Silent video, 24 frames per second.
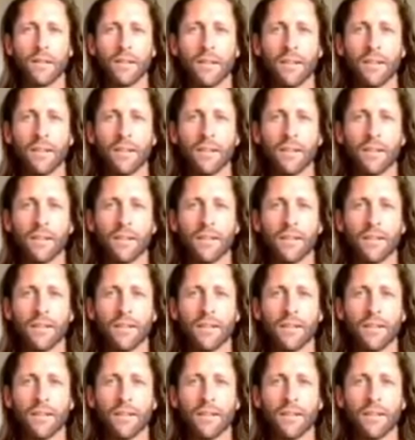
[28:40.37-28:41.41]

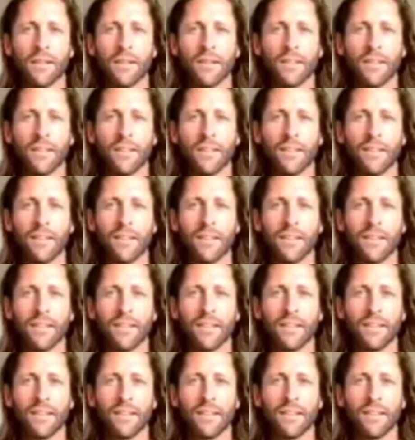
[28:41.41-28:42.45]

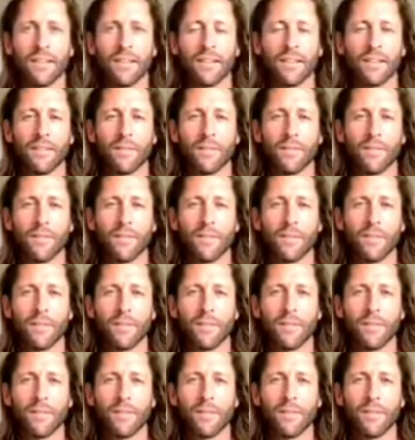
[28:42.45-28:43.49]

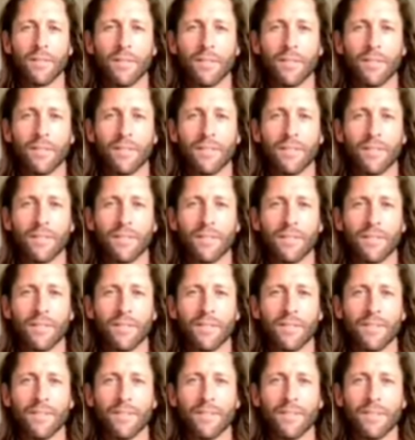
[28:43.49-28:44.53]

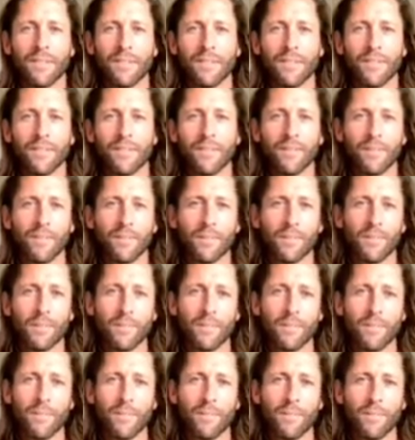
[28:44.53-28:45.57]

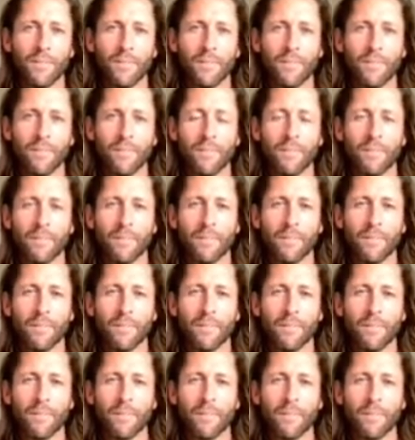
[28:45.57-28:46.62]

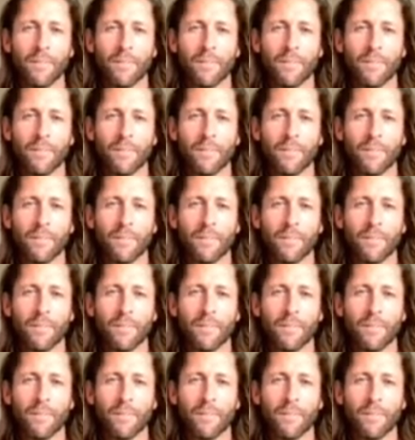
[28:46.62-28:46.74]
No words are spoken by the person on screen.